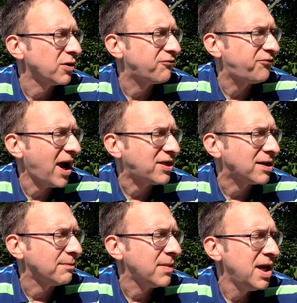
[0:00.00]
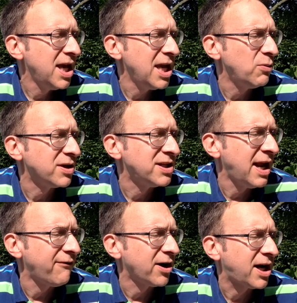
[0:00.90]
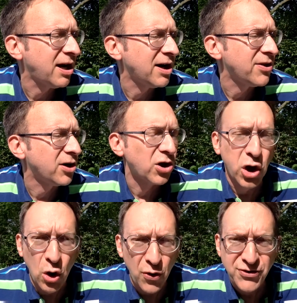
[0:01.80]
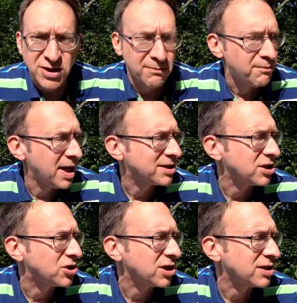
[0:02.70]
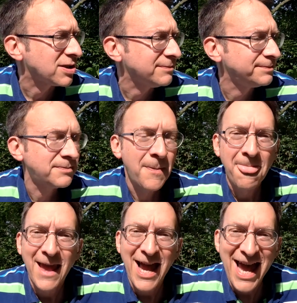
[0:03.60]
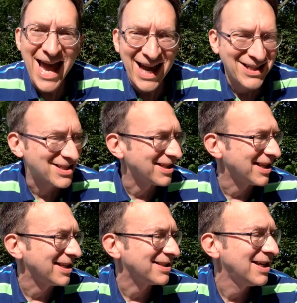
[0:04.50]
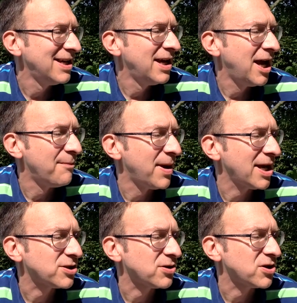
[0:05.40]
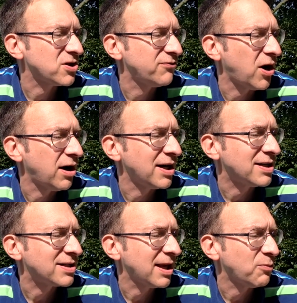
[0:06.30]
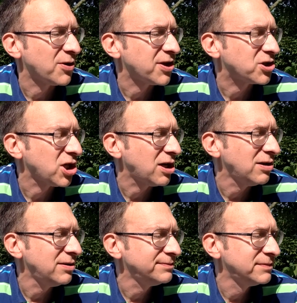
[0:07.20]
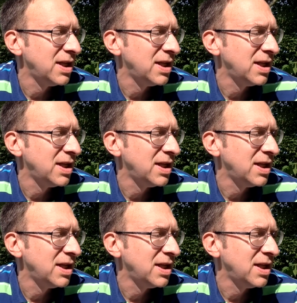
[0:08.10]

would fight them. He would never carry their loathsome messages. Excellent, Ambassador Shavari said with a chuckle.